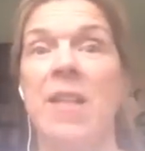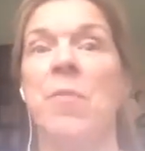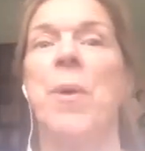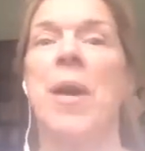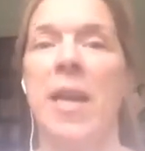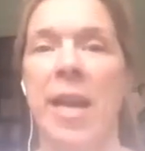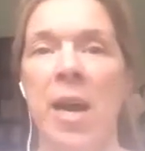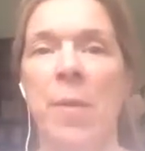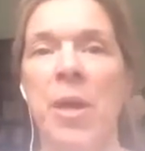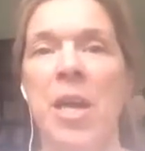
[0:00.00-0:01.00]
It's piling
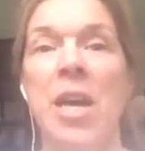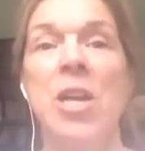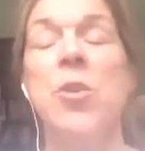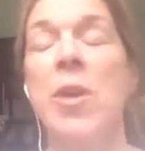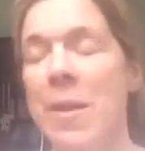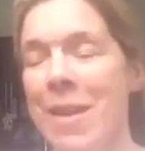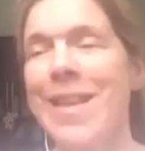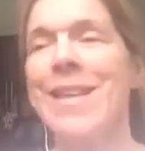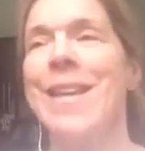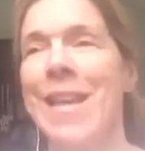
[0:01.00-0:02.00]
up, and
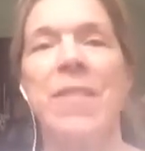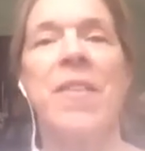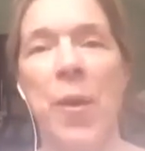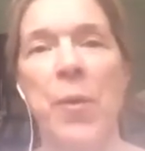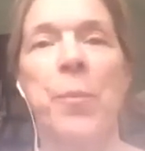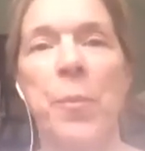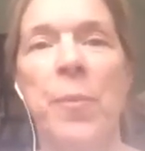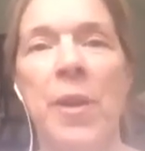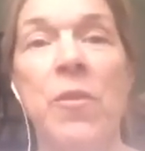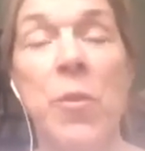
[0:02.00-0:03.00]
it hits home
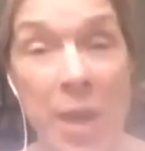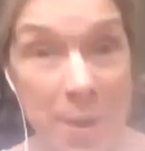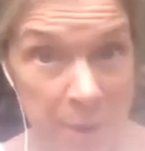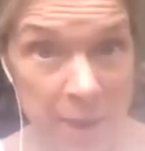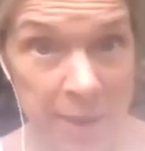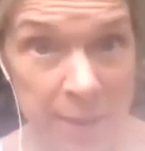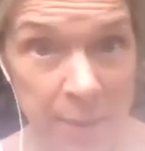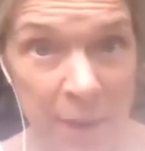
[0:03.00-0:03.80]
if you keep it.